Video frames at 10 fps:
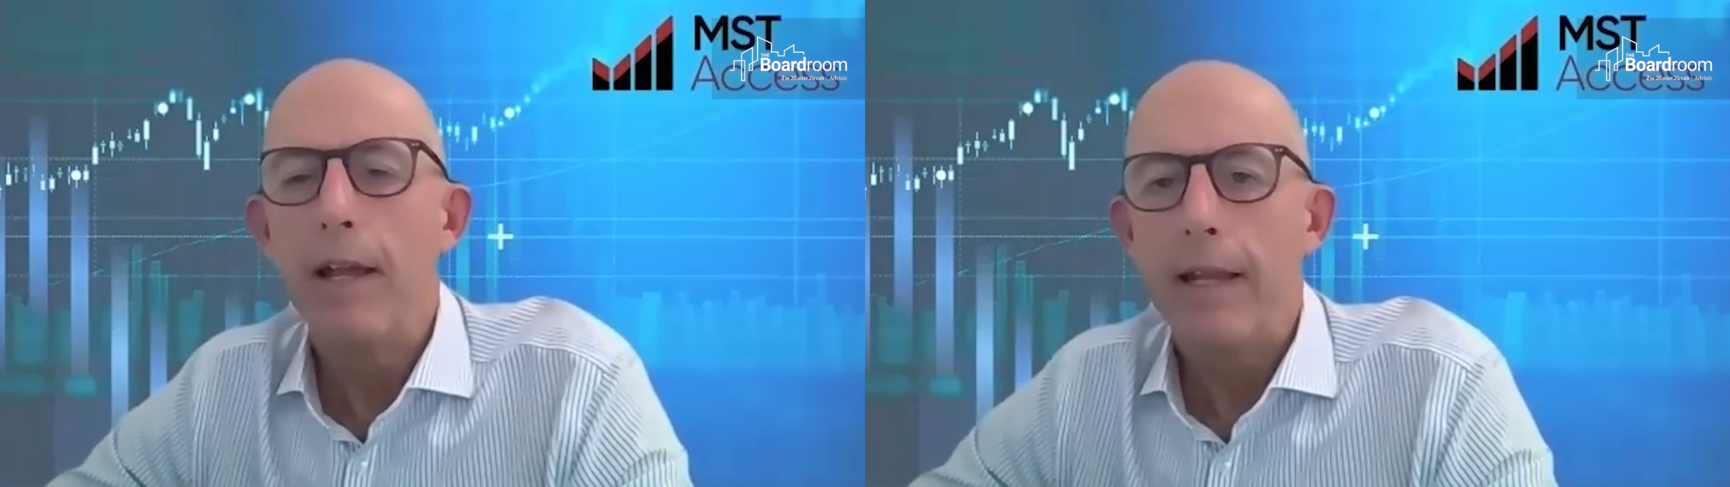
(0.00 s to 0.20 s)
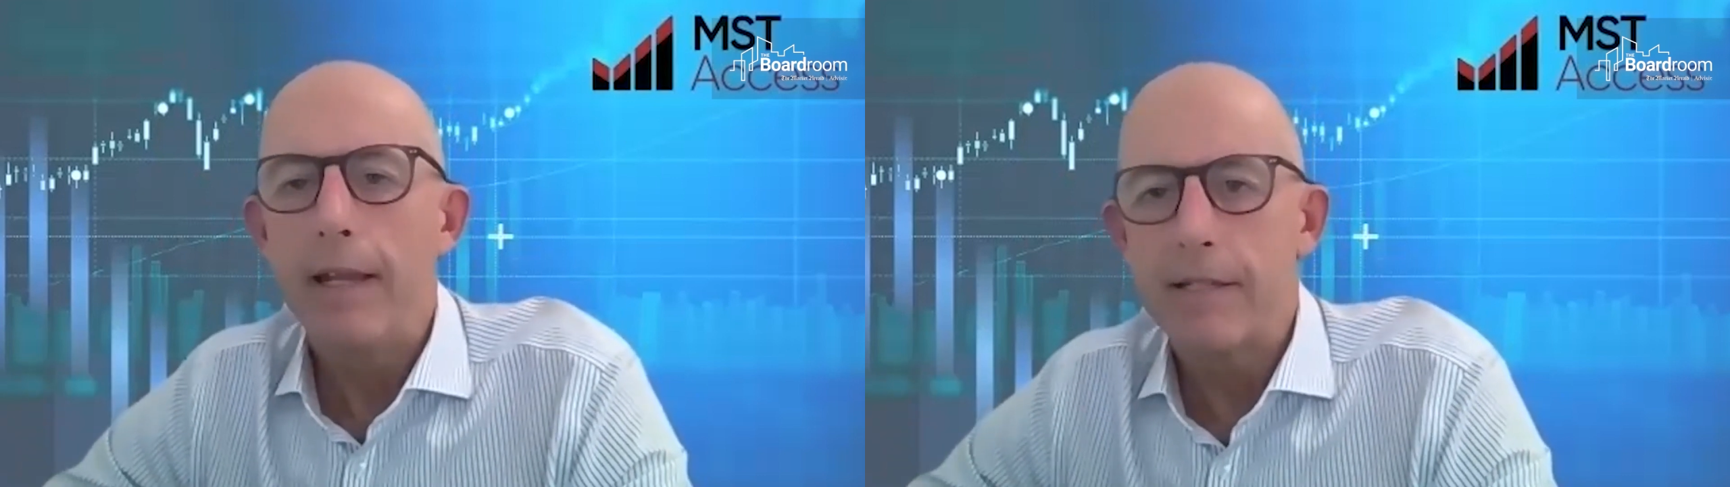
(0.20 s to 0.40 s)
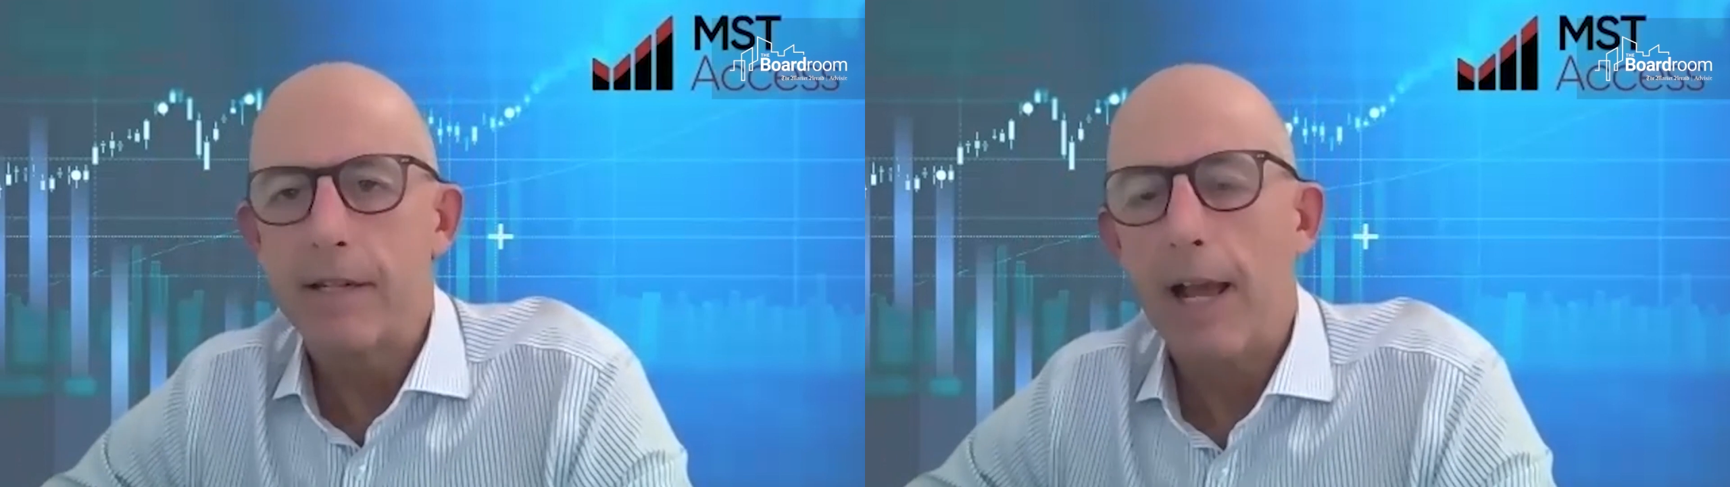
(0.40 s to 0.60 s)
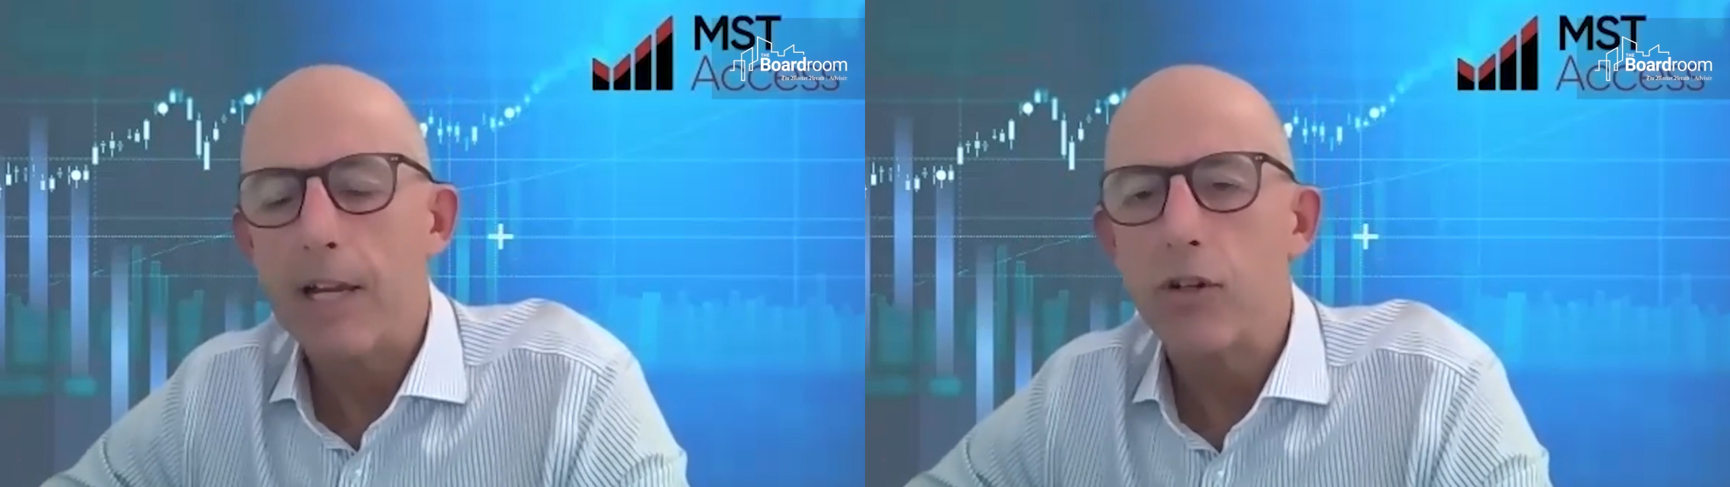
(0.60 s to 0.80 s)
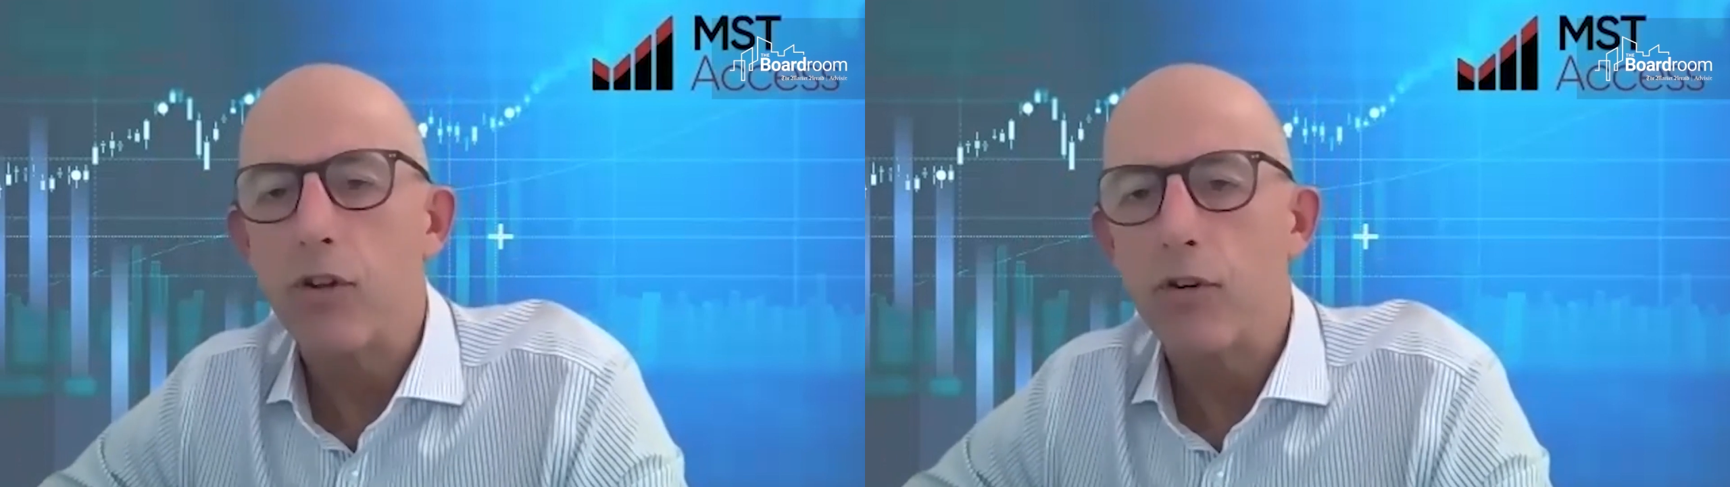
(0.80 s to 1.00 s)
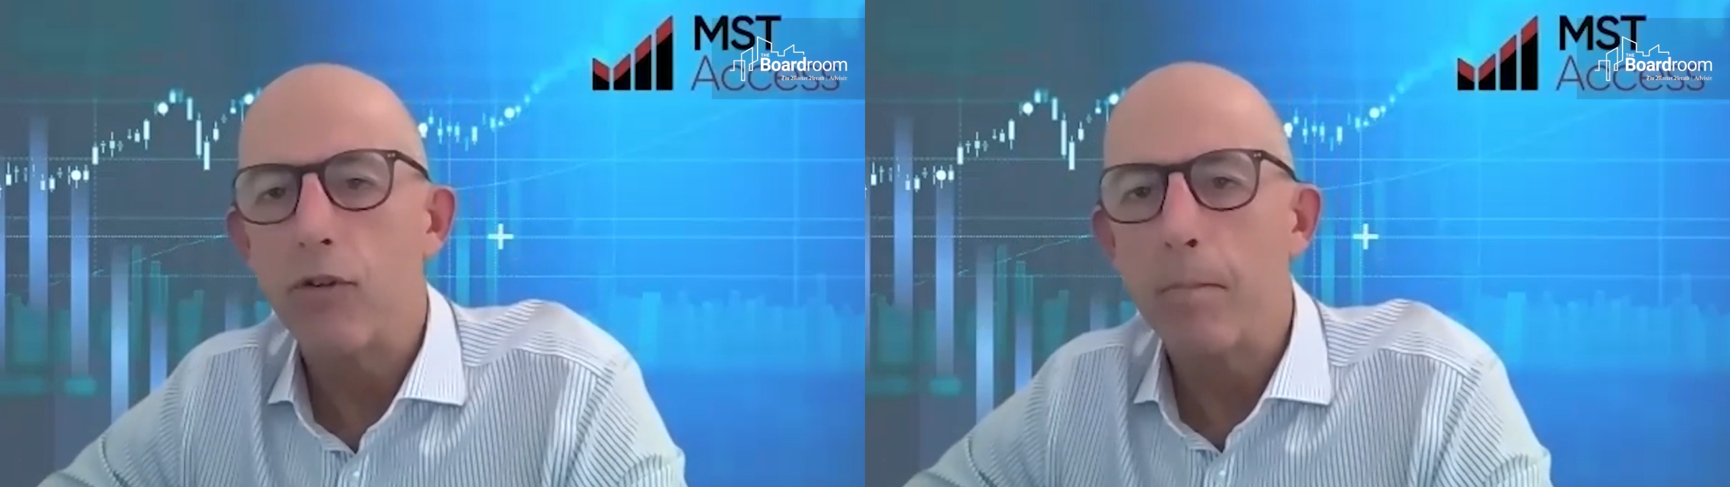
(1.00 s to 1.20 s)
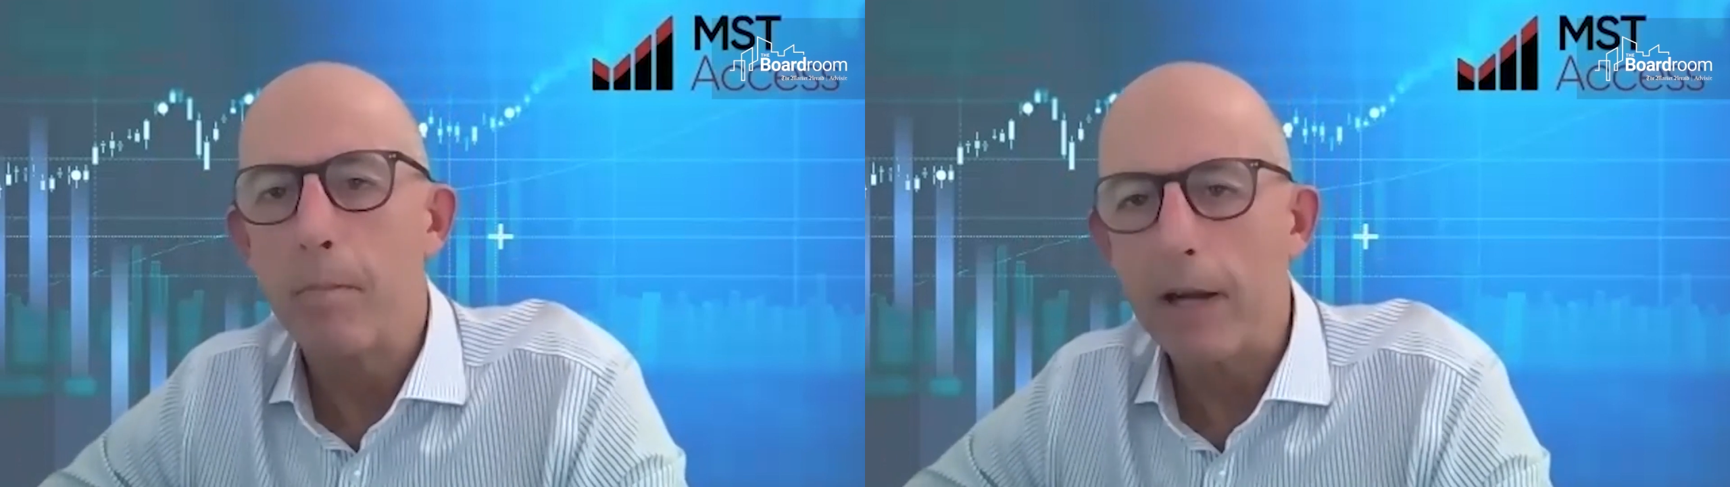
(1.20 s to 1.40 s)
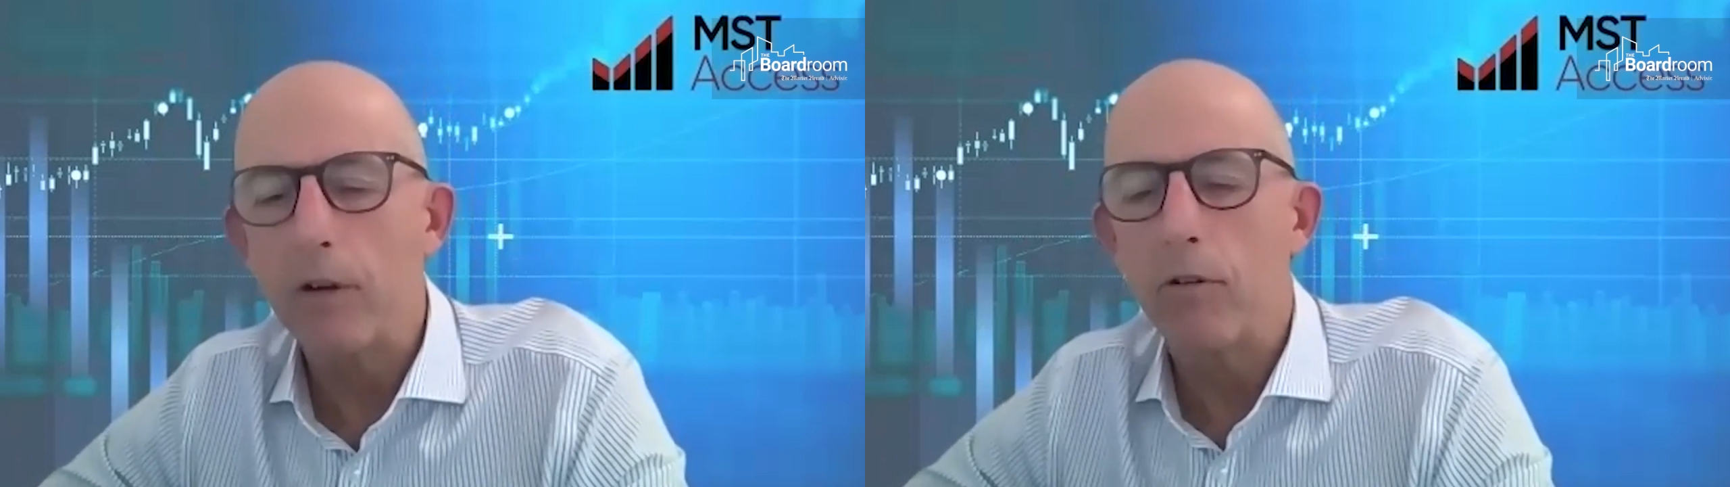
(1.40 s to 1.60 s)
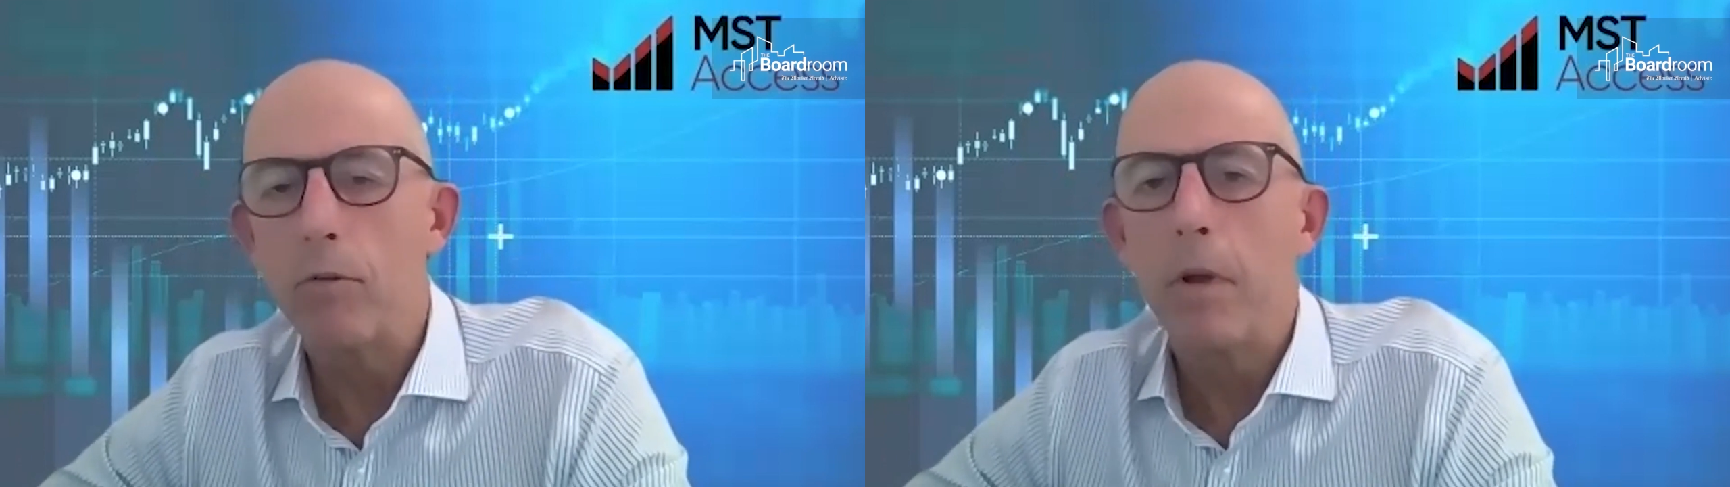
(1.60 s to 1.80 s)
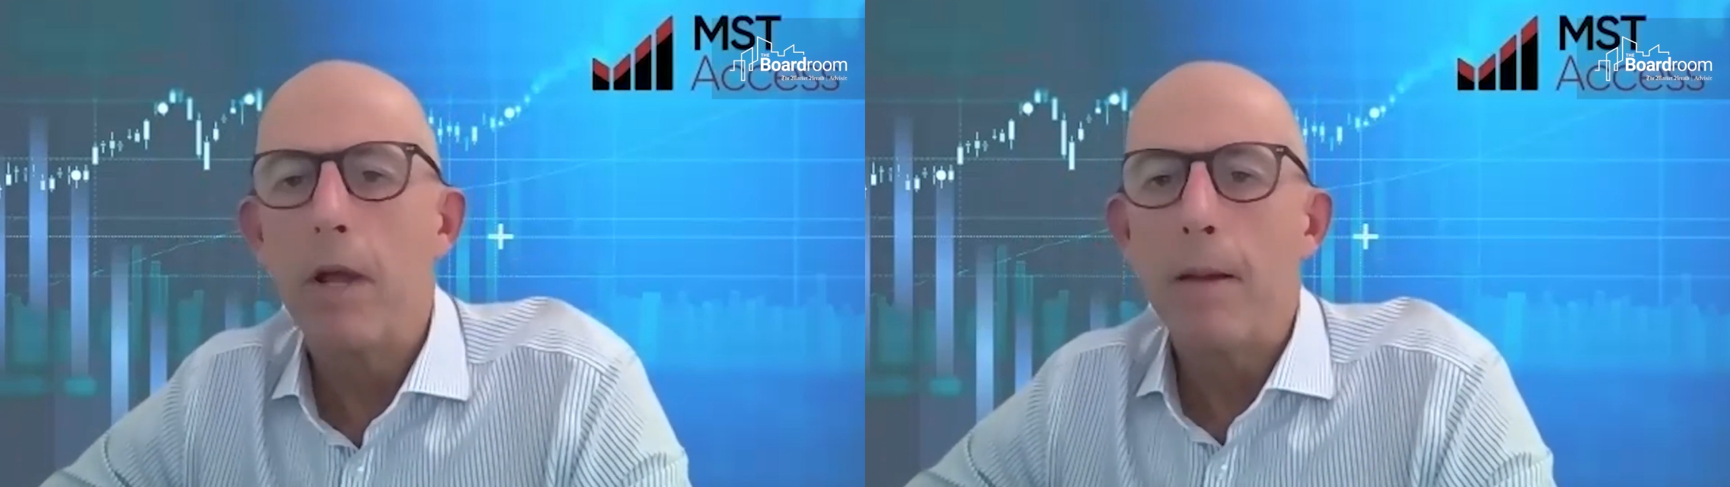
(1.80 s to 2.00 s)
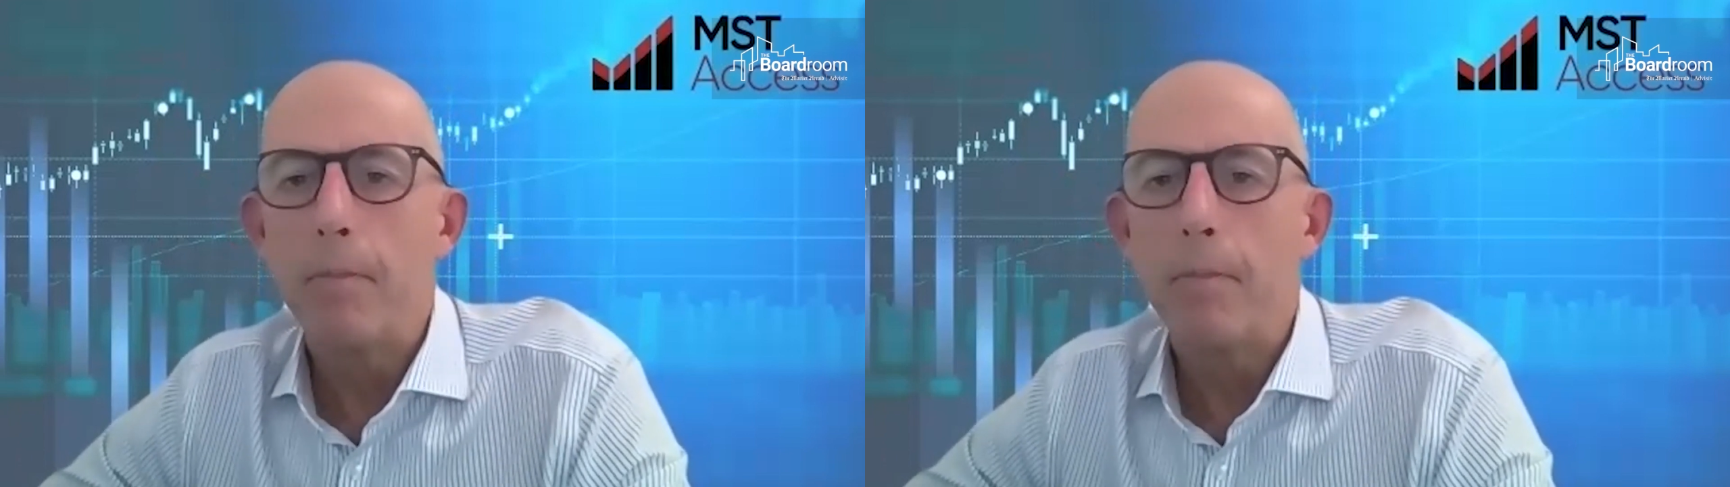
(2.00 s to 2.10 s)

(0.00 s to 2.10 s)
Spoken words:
installation through the Better Group